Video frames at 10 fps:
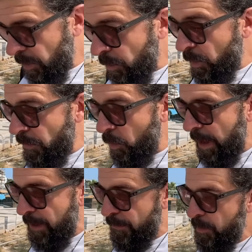move
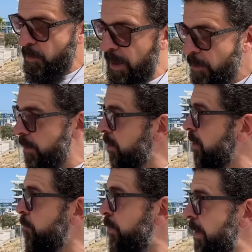away from what
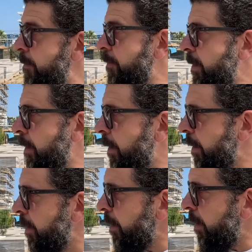could be
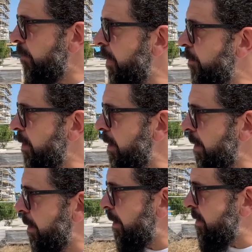a very
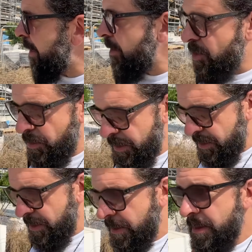
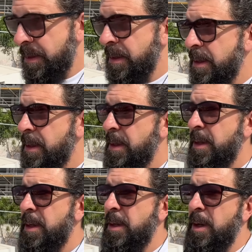dangerous
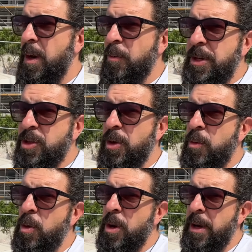regional
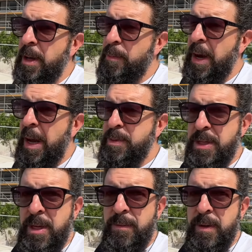war and perhaps
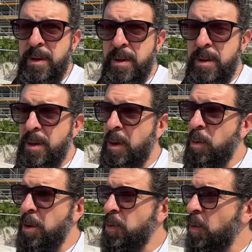even a
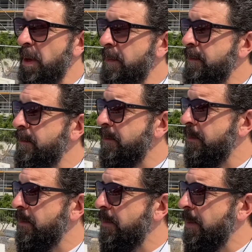world war.
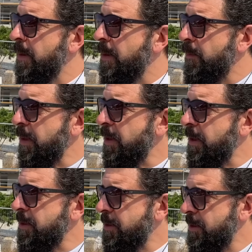
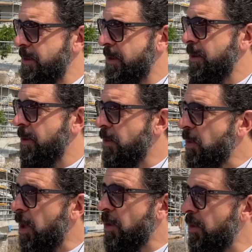Because the
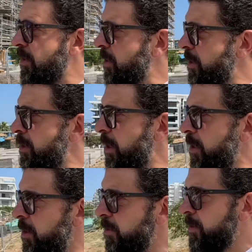longer this
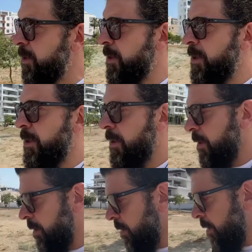continues,
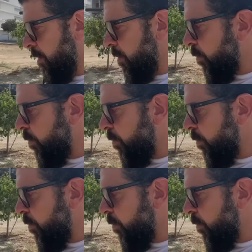the